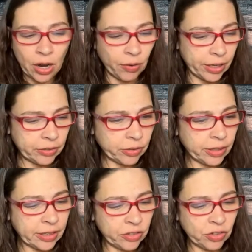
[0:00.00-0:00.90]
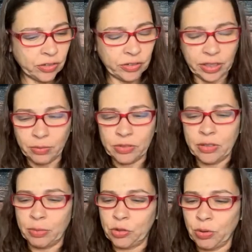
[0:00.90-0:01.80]
All right, so let's just see. It was
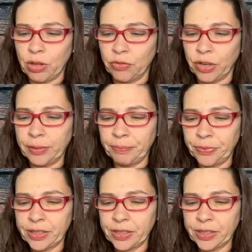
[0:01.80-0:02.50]
number 12, right?